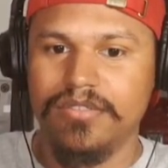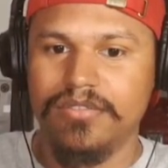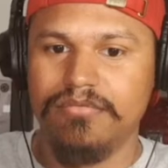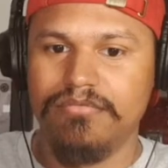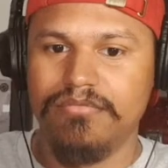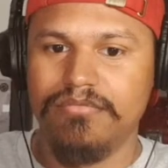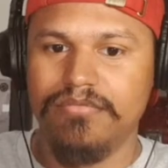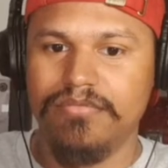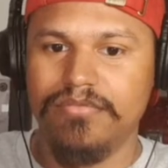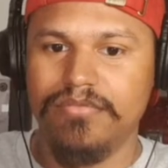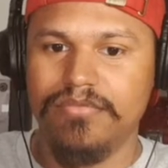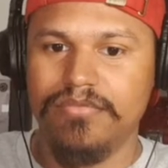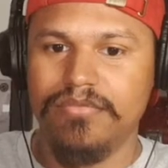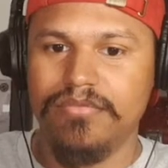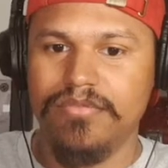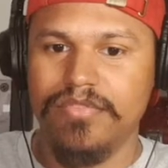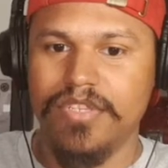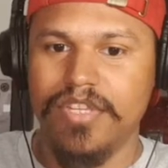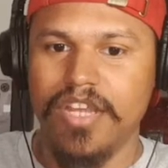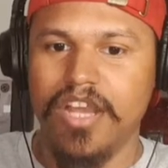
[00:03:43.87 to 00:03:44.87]
Our
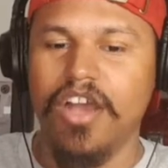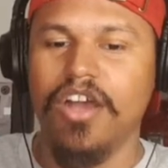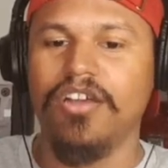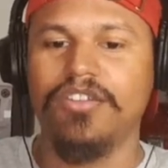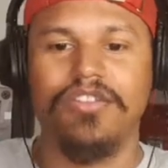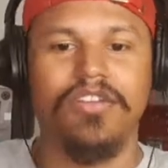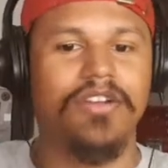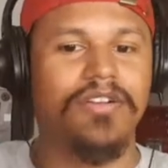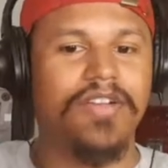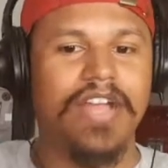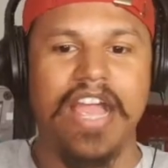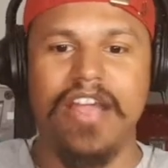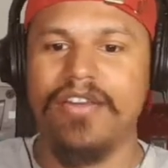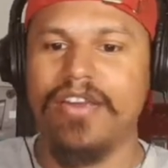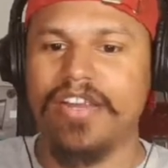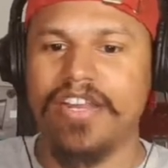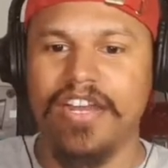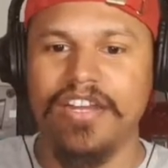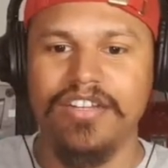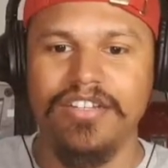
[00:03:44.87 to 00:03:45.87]
turn. Oh no,
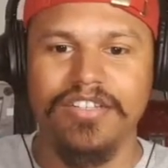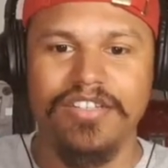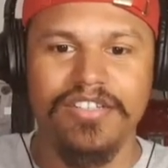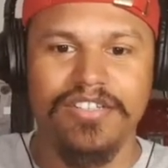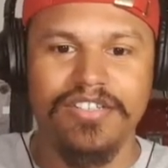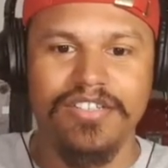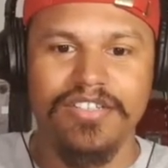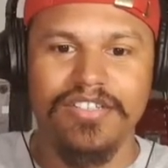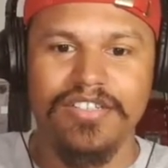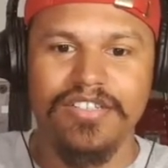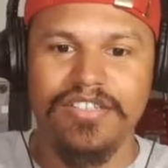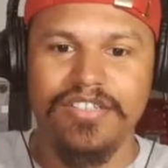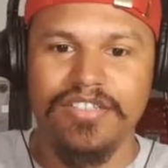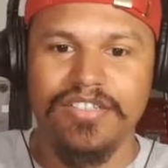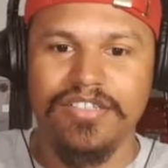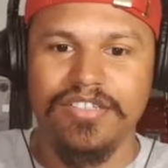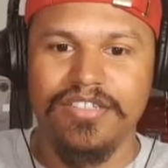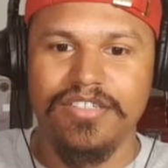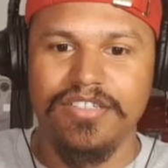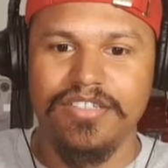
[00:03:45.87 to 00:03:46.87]
Erika. Keep it
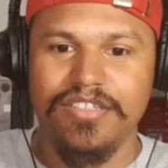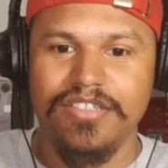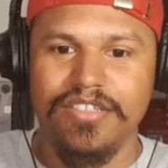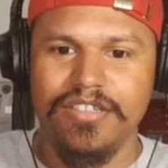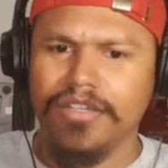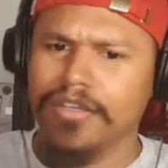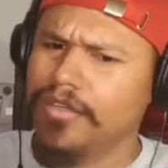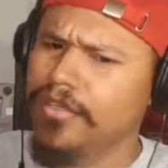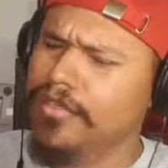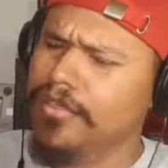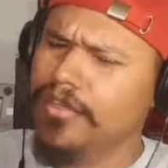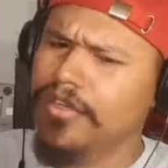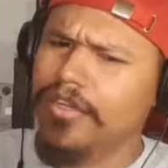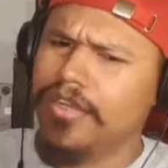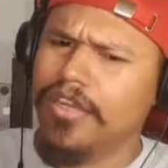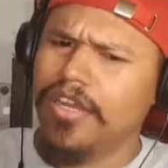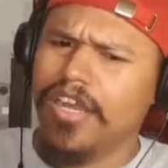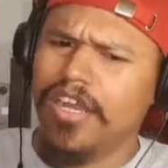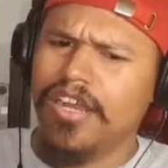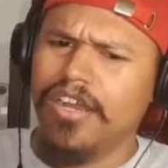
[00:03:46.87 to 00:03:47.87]
up.
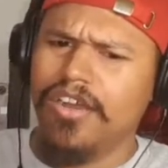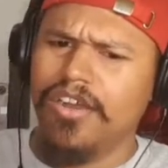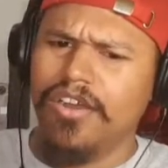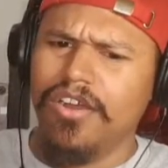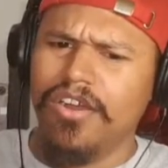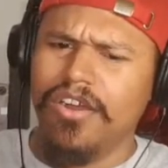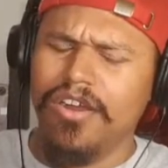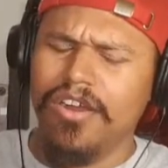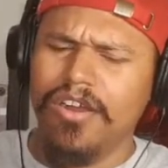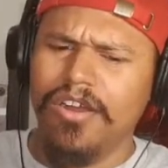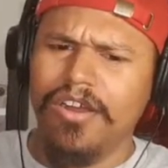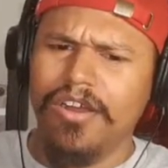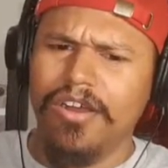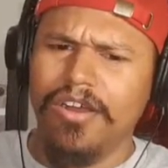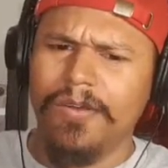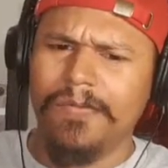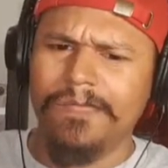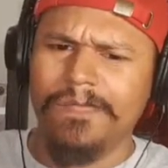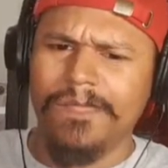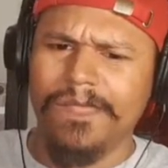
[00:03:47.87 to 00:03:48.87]

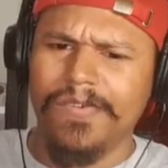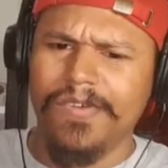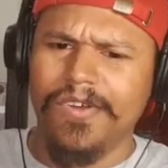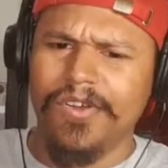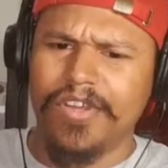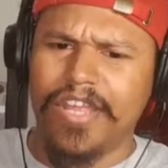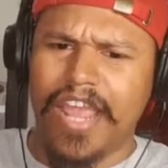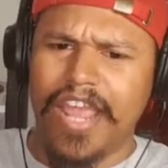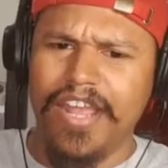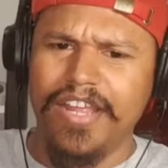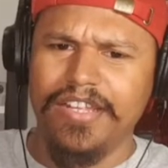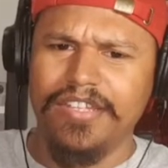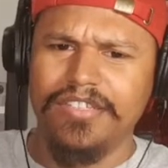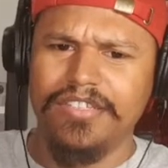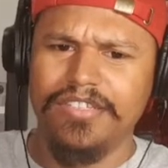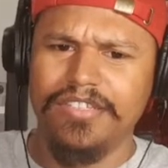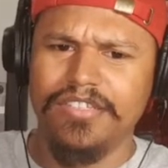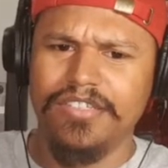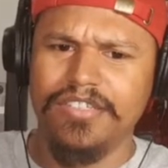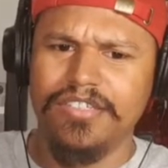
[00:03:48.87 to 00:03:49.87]
Um. Okay.
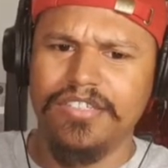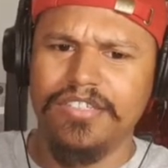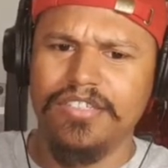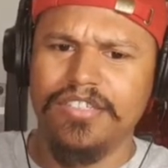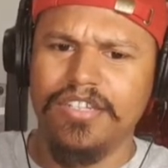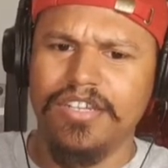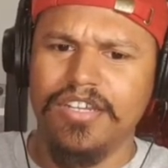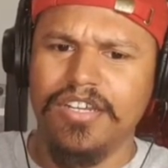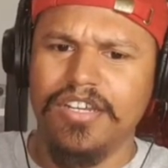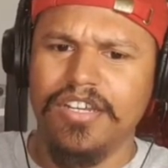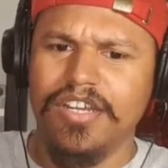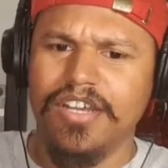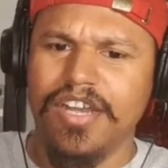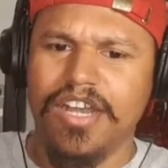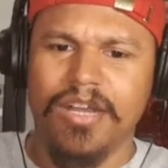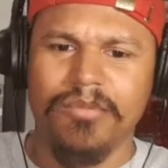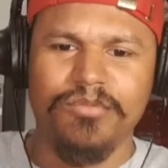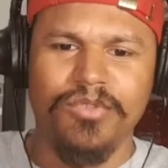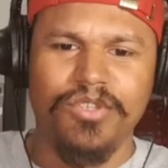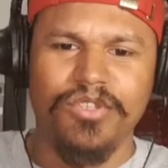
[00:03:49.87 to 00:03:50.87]

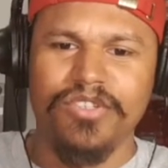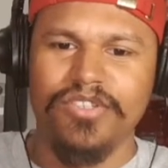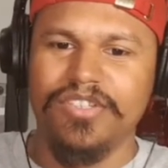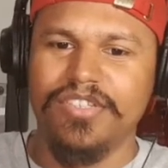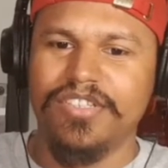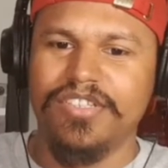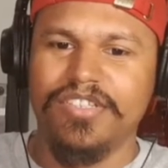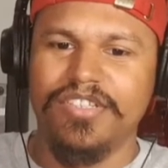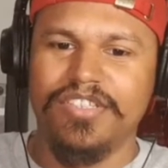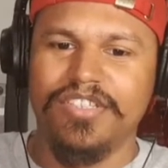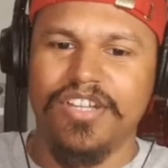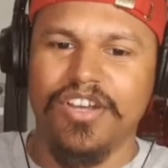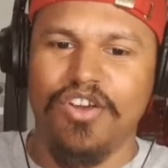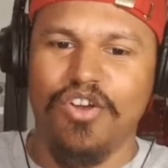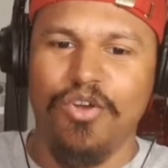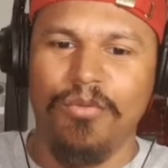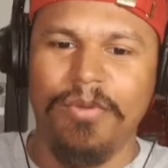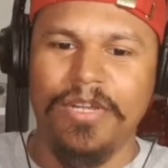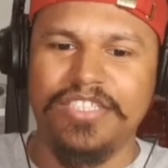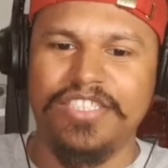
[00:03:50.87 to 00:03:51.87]
Um, a
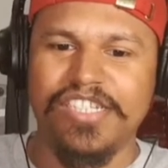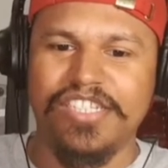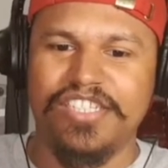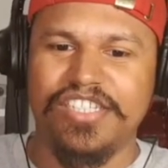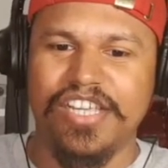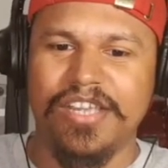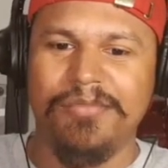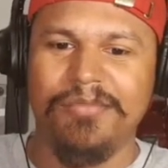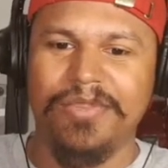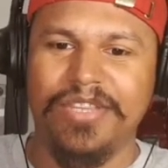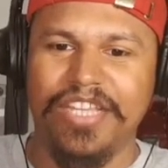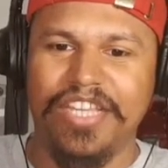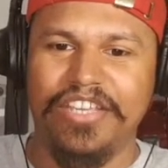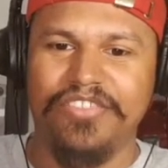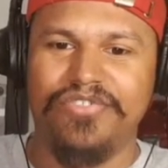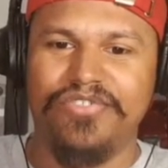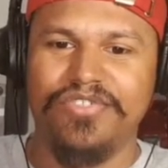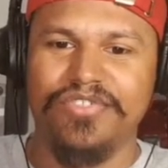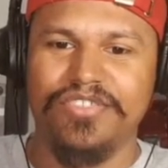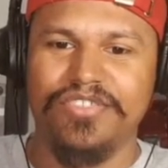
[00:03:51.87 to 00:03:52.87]
whole bunch of gym leaf